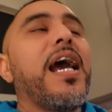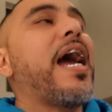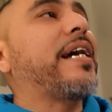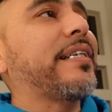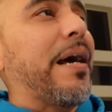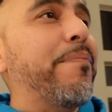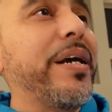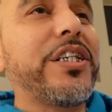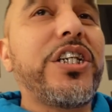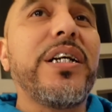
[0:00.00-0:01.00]
As I
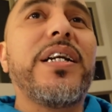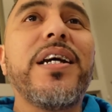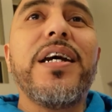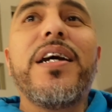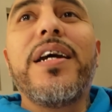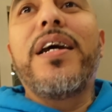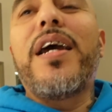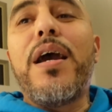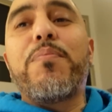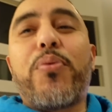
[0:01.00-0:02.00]
mentioned
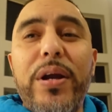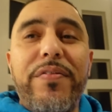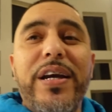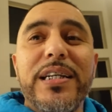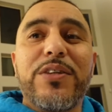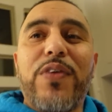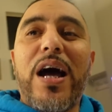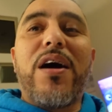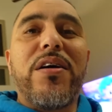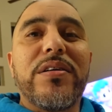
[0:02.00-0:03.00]
in previous
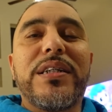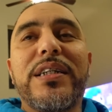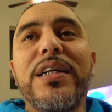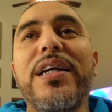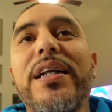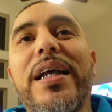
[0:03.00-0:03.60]
vlogs,